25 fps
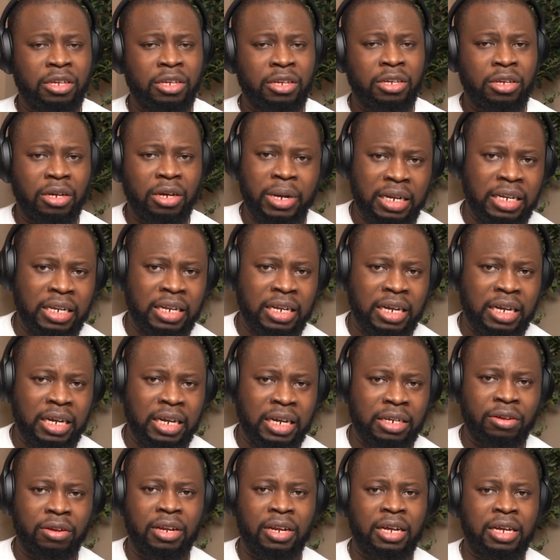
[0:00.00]
Canadian
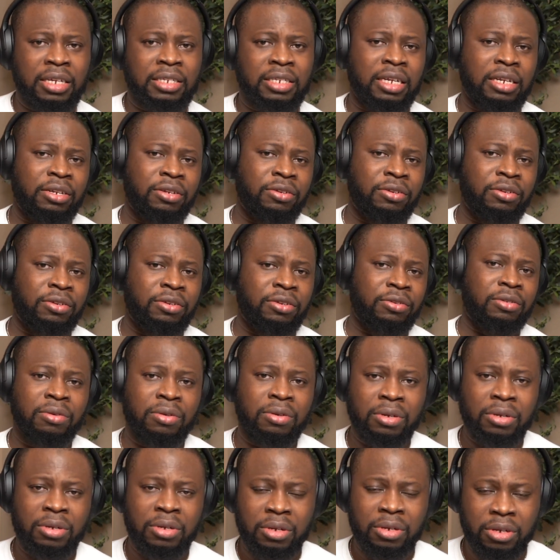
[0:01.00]
dollars, and also
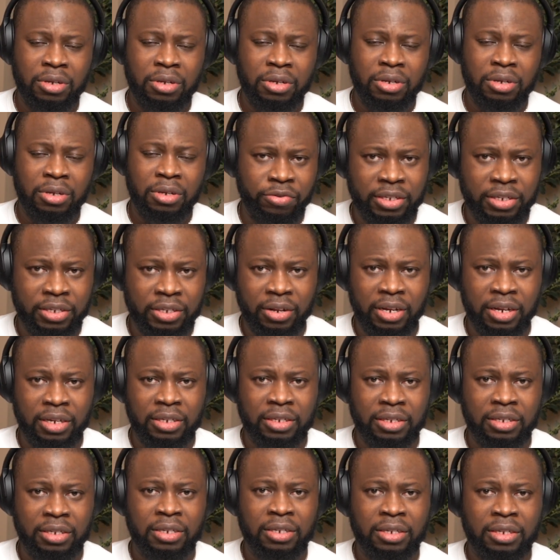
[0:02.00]
US
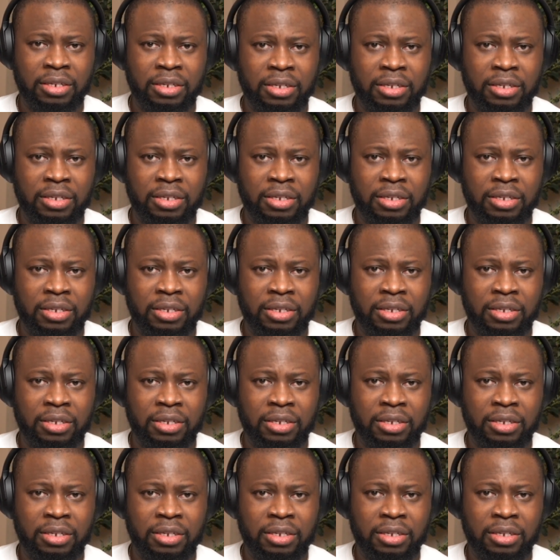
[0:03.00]
dollars.